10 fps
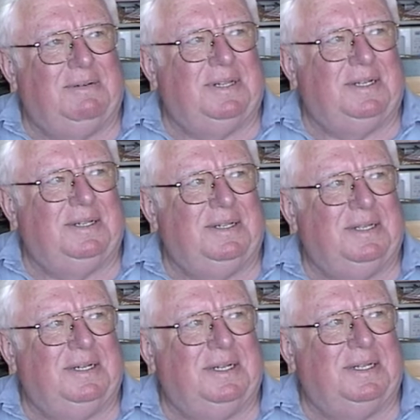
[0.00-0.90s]
everything,
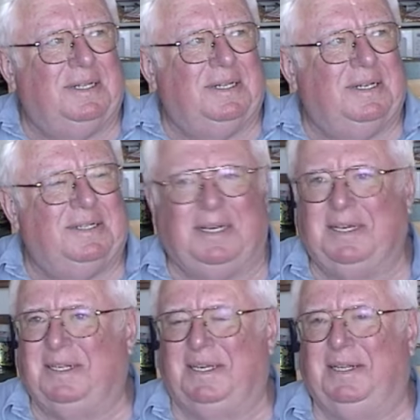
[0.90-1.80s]
and because
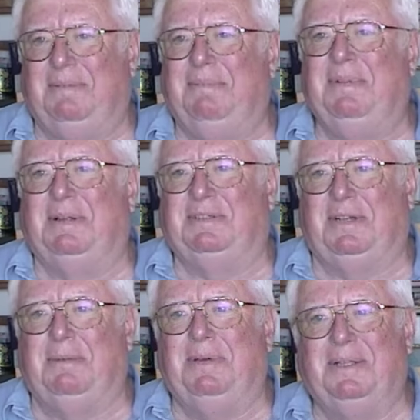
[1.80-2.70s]
uh, I hadn't had
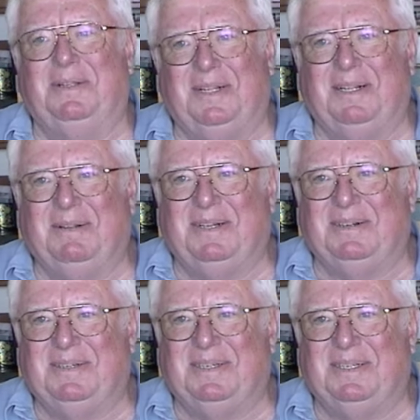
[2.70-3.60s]
enough sleep either, you
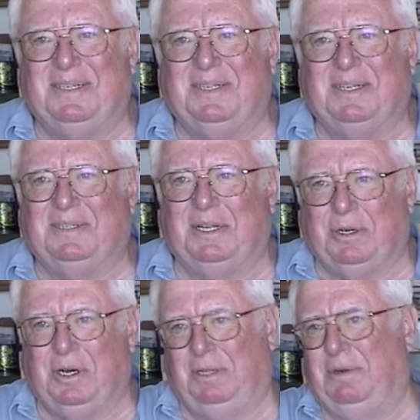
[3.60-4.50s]
know, and because uh, you
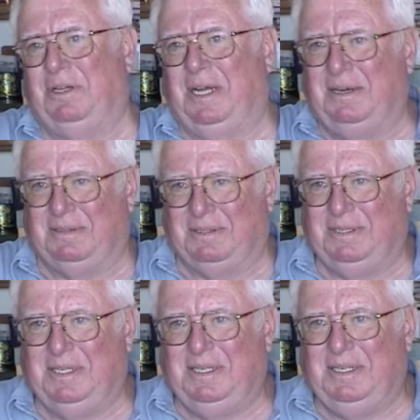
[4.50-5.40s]
had to haul them all
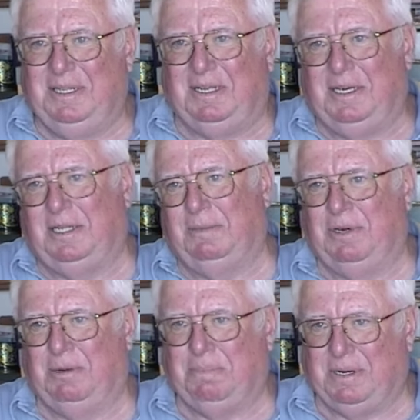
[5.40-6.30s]
down. Now you got
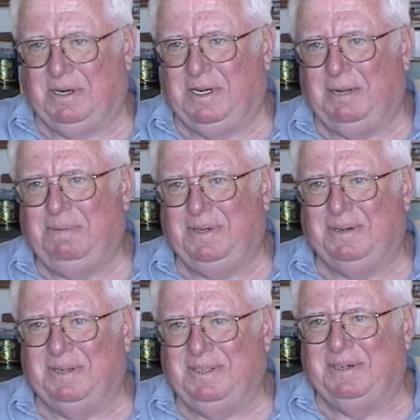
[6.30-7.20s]
them all partied up
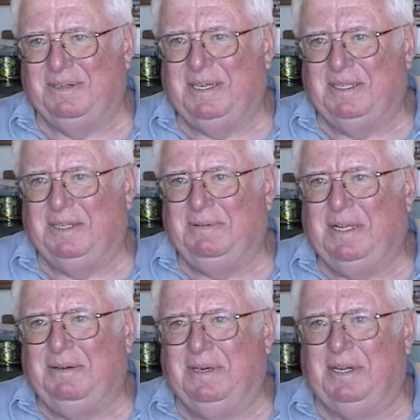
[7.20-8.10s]
in there, you know. Then
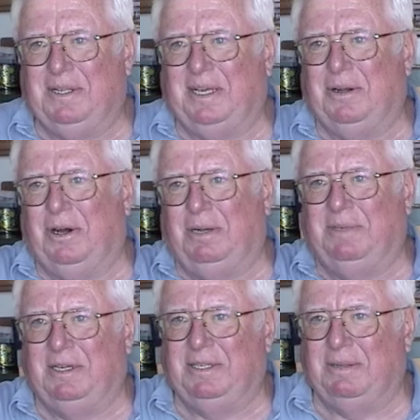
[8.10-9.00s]
we had to you, take and haul
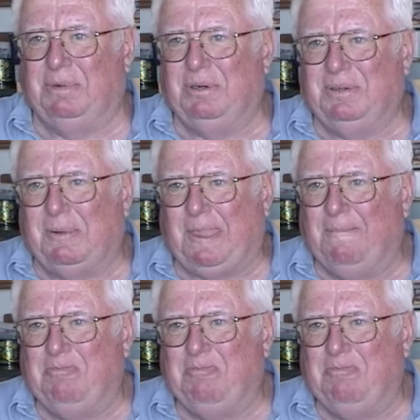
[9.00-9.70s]
them down to the boat.